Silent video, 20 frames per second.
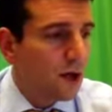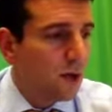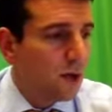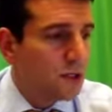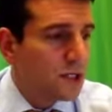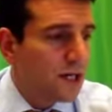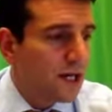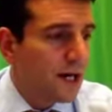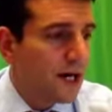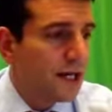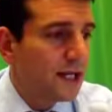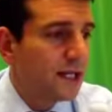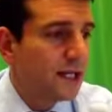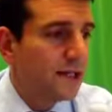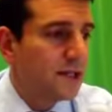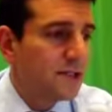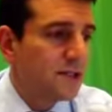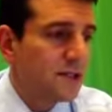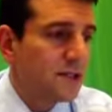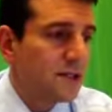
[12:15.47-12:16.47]
which kind of
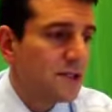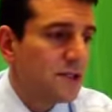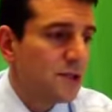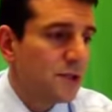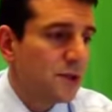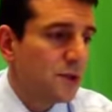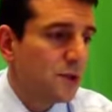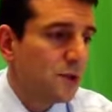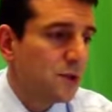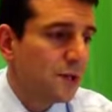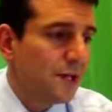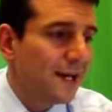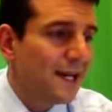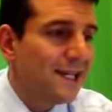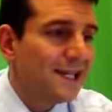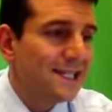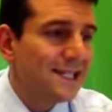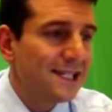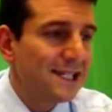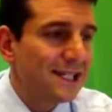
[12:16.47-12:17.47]
gets us to
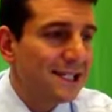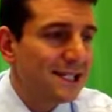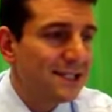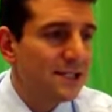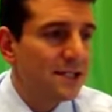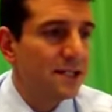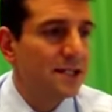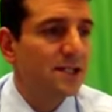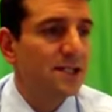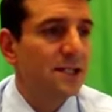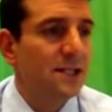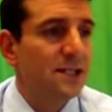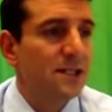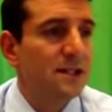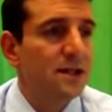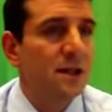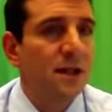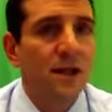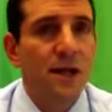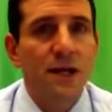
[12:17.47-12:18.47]

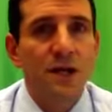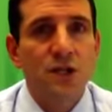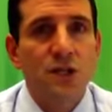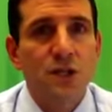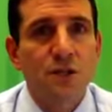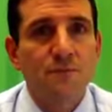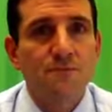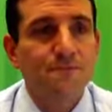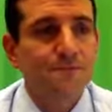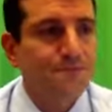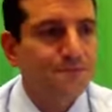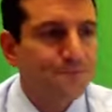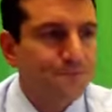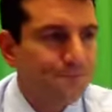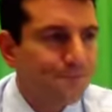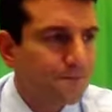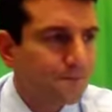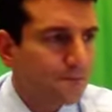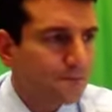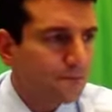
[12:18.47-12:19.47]
1860 election.
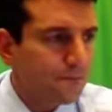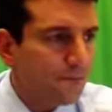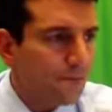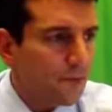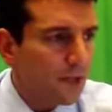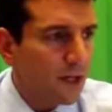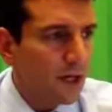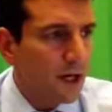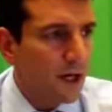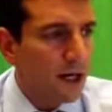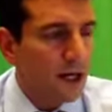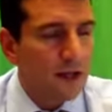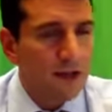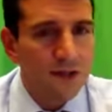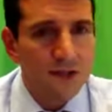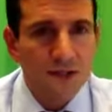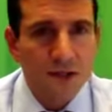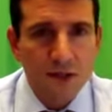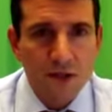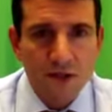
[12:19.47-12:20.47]
The
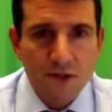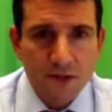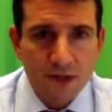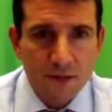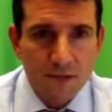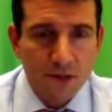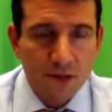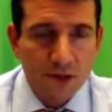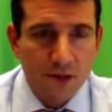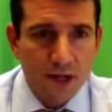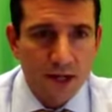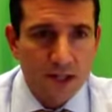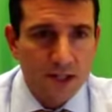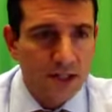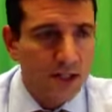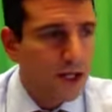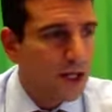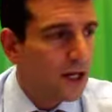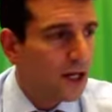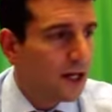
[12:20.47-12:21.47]
Southern
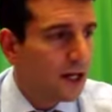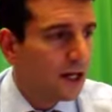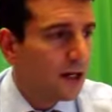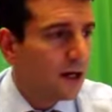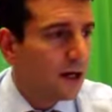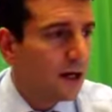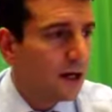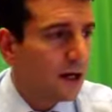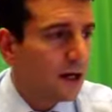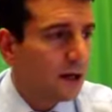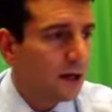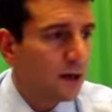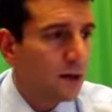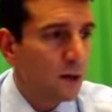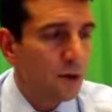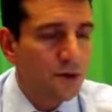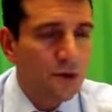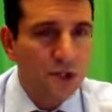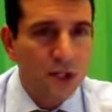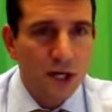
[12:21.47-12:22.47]
Democrats
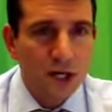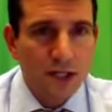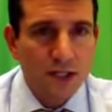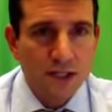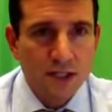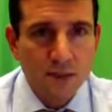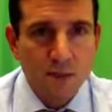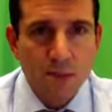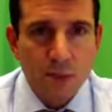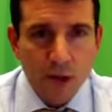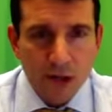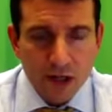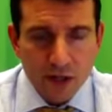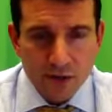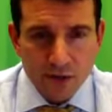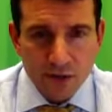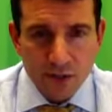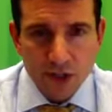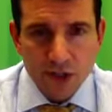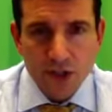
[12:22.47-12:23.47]
go with John C.
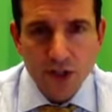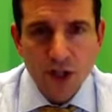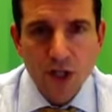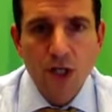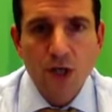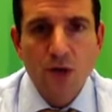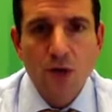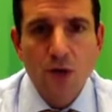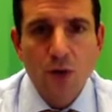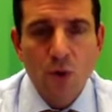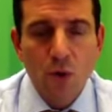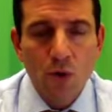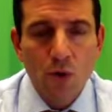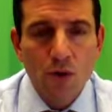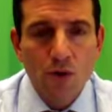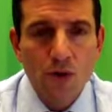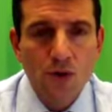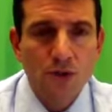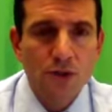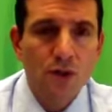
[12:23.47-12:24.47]
Breckinridge.
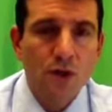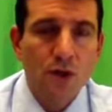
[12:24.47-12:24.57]
Northern